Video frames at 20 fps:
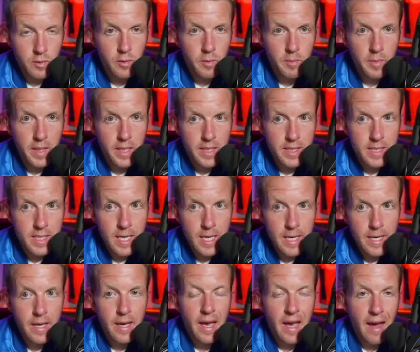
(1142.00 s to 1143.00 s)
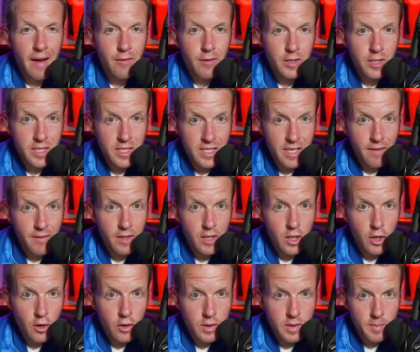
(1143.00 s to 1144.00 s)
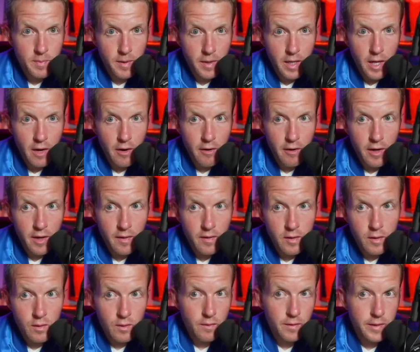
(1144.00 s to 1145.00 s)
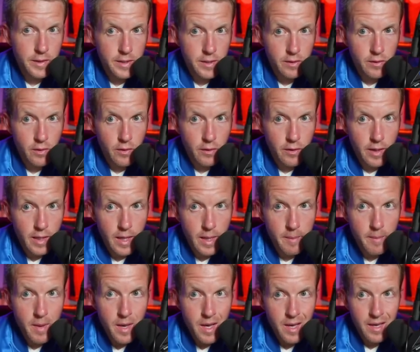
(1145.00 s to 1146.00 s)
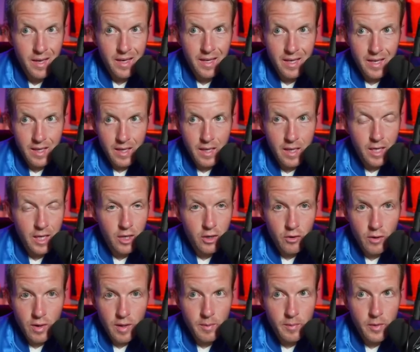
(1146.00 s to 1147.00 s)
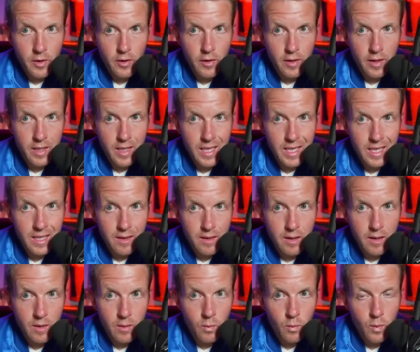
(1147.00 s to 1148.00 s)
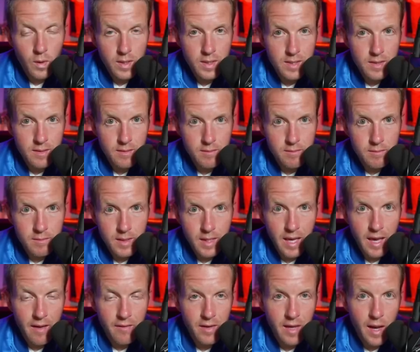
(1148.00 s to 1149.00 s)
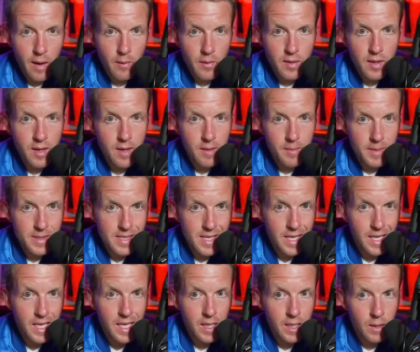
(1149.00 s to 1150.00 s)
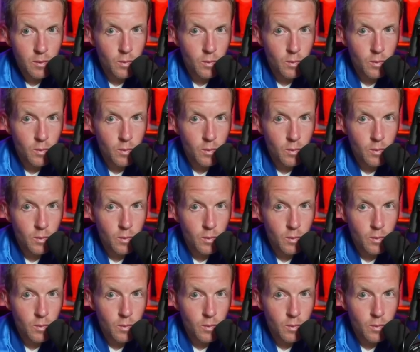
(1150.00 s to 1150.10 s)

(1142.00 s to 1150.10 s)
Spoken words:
beast. Averaged 7 yards per carry at the University of Notre Dame. Incredible. The one caveat with him is that he